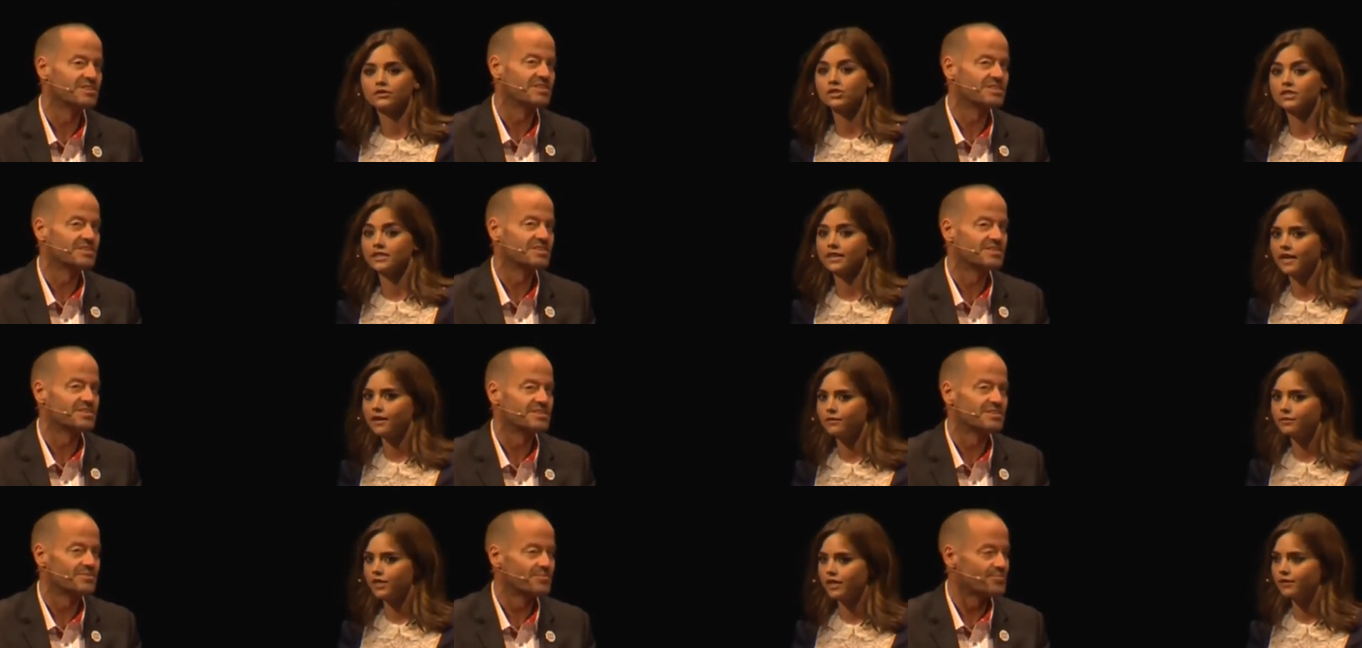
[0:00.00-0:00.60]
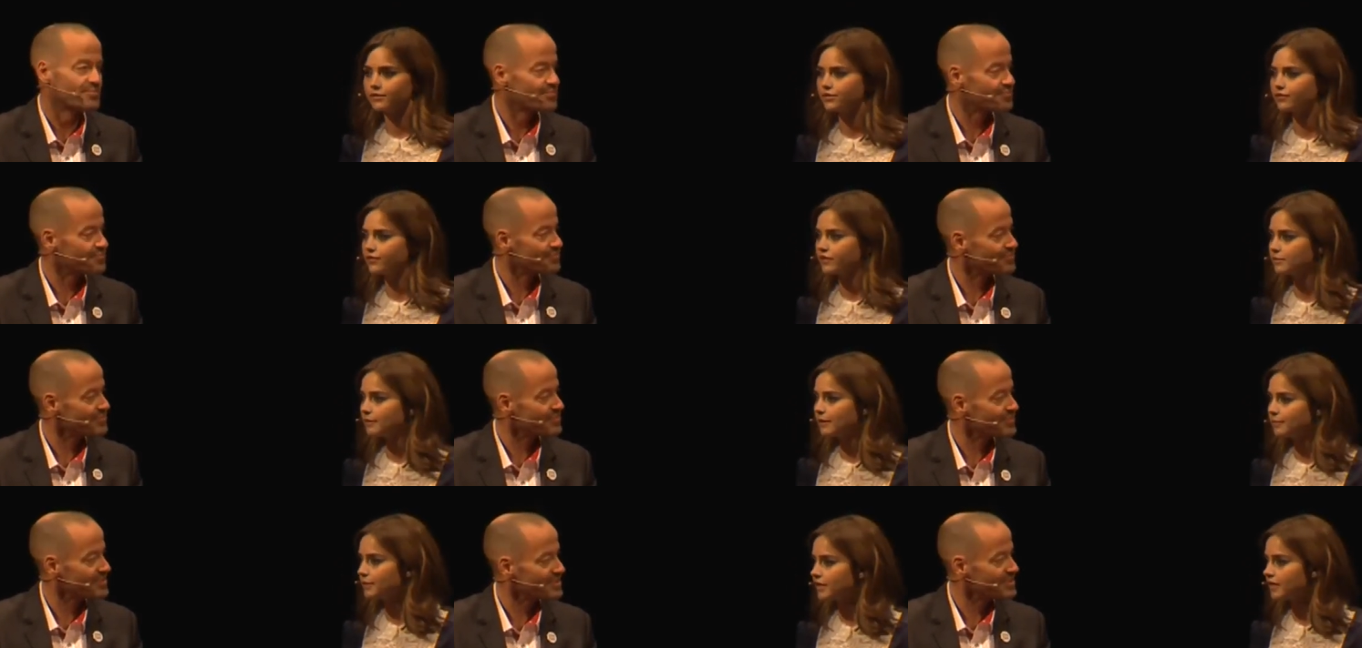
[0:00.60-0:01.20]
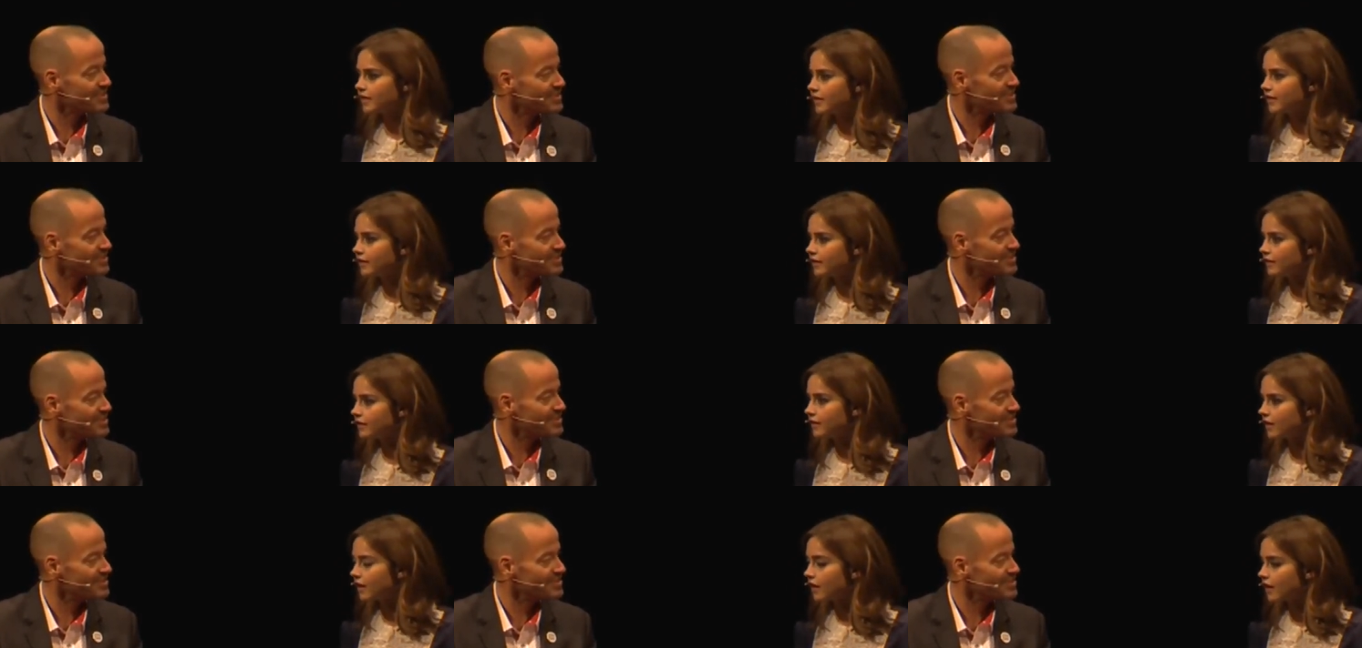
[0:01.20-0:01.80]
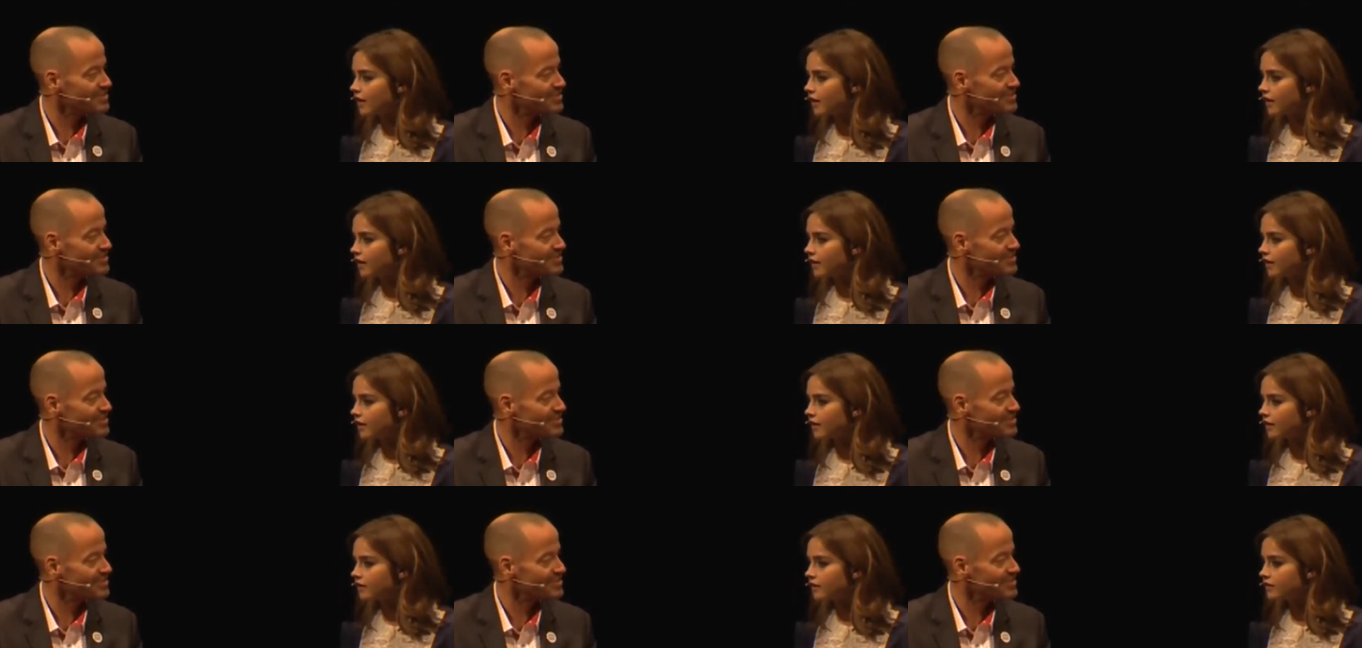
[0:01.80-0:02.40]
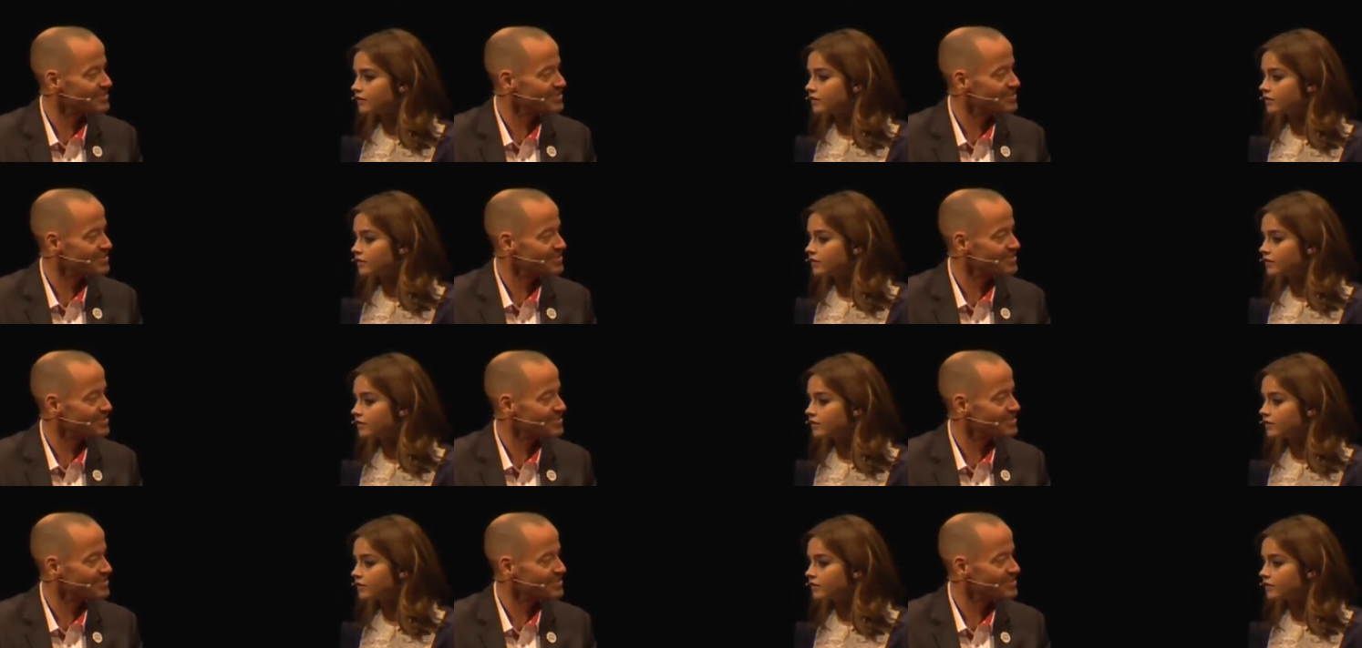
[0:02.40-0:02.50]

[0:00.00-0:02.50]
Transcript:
Speaker 1: just saying, how would, how would you feel about being uh,